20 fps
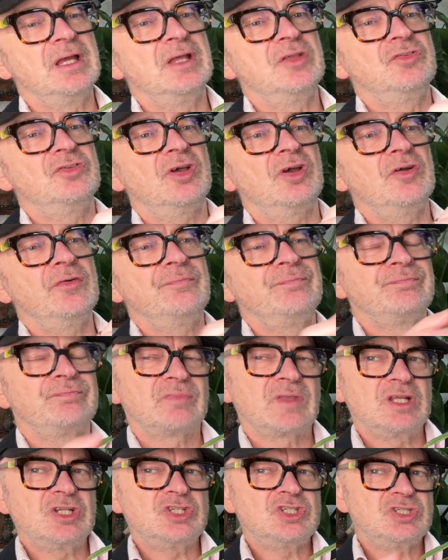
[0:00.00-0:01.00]
So
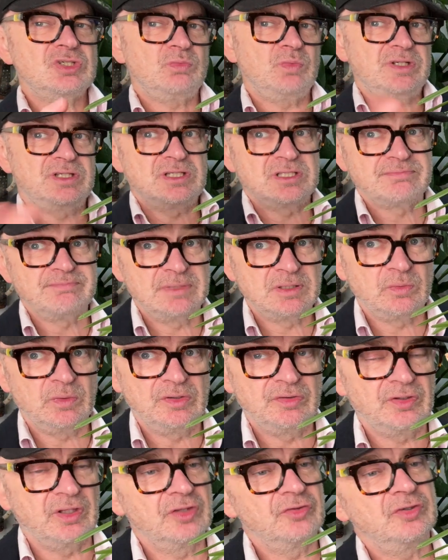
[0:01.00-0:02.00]
which is
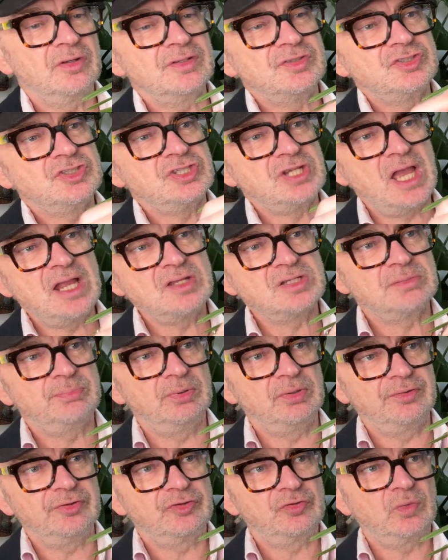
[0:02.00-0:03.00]
midwinter. So it's
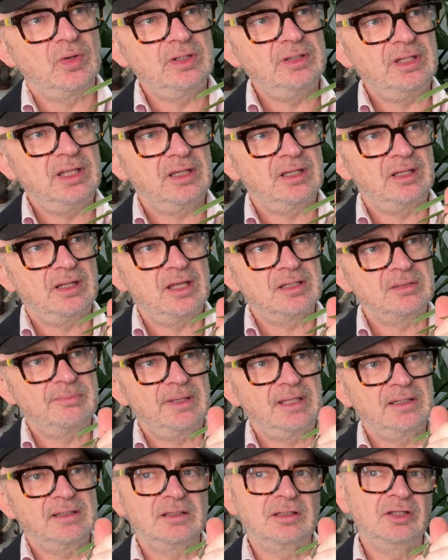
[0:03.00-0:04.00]
changeable, this one. It can either
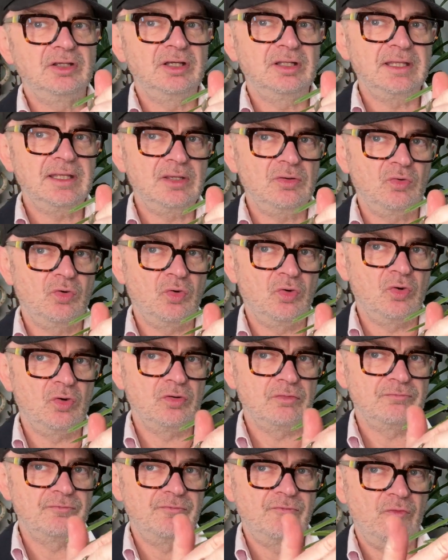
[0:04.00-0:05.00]
be a little early
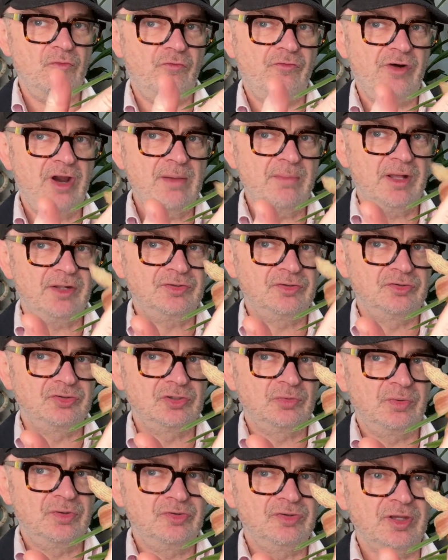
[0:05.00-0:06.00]
or very much
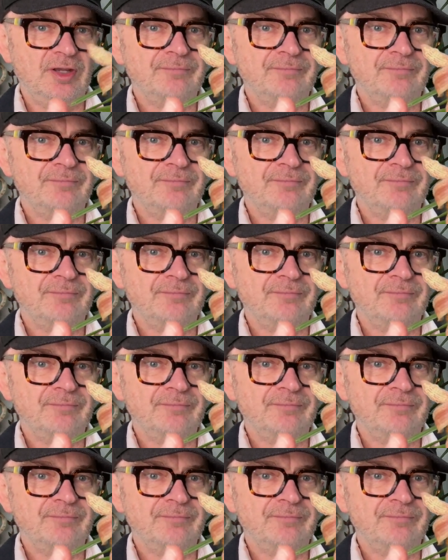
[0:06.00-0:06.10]
into winter.